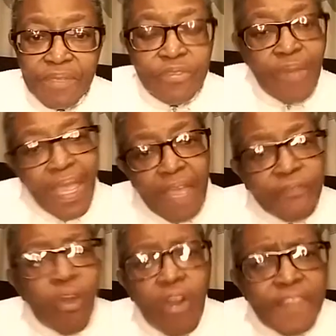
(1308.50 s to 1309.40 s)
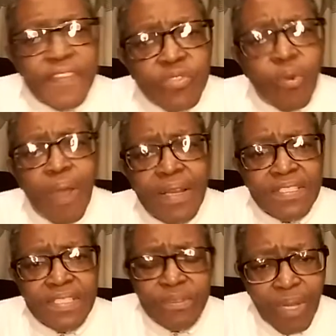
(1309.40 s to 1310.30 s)
So I have all these
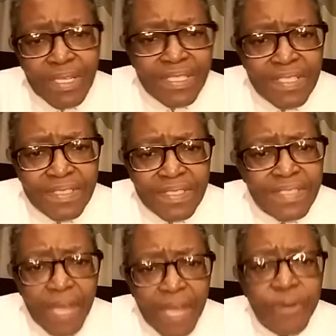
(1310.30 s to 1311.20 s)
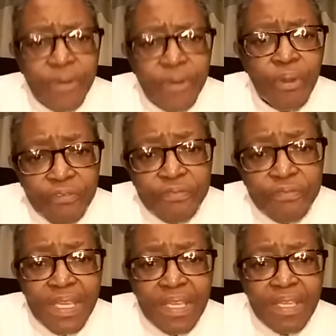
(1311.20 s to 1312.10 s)
quality, qualities inside
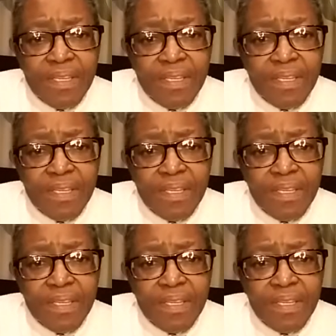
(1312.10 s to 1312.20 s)
me.